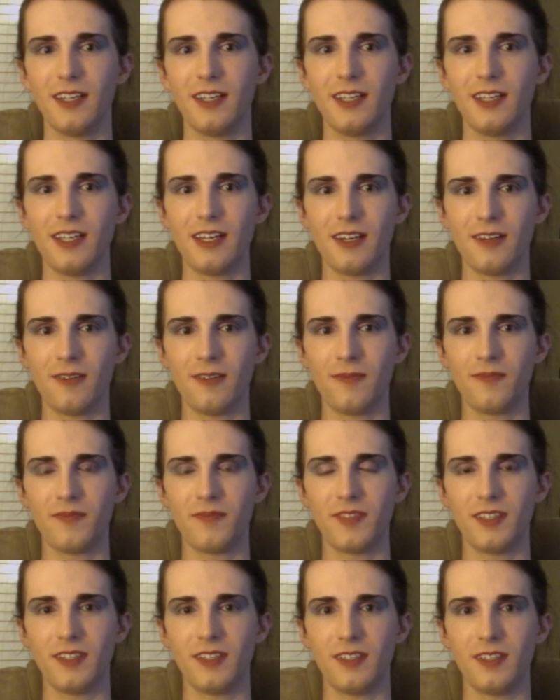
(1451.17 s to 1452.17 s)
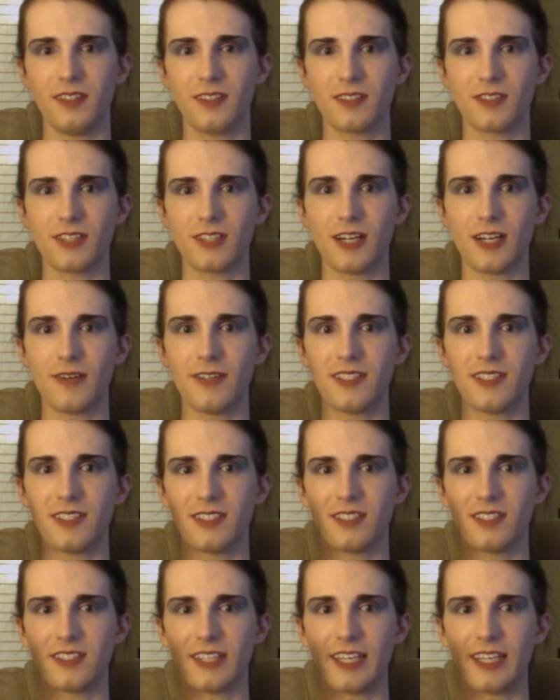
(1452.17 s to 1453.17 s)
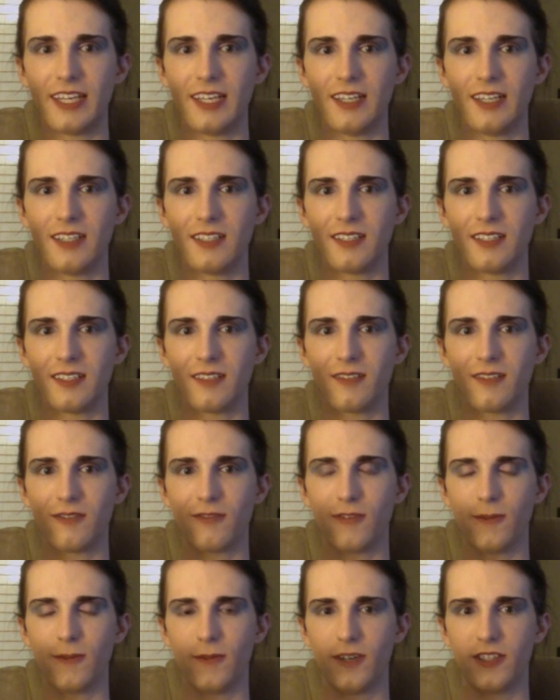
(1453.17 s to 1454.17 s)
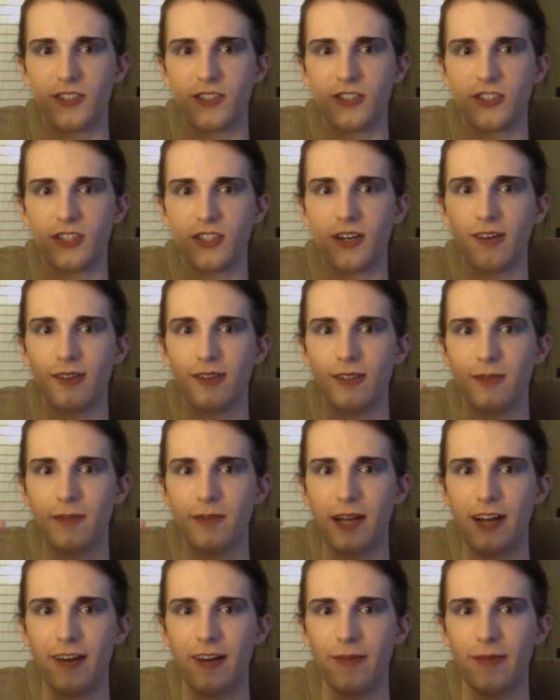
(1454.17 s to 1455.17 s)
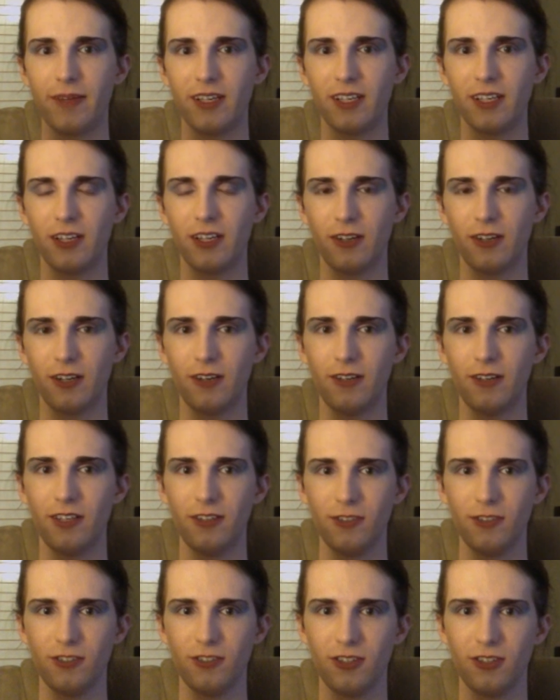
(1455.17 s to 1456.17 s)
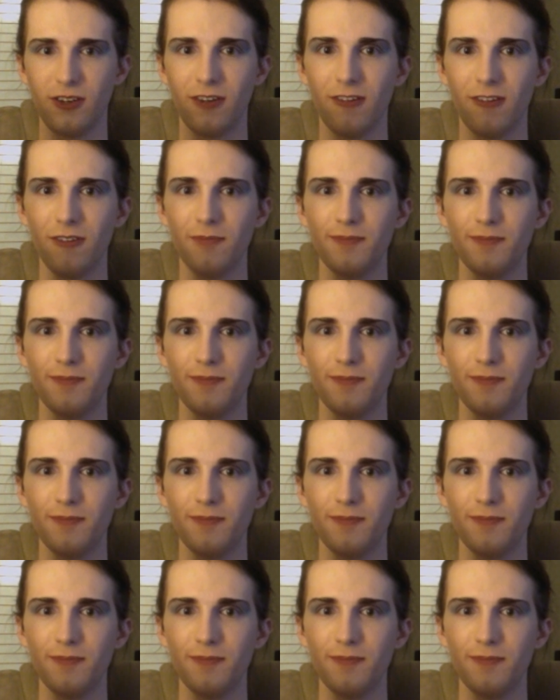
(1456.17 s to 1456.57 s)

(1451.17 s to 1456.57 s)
You know, there's always a seed from which total empowerment can grow in your soul.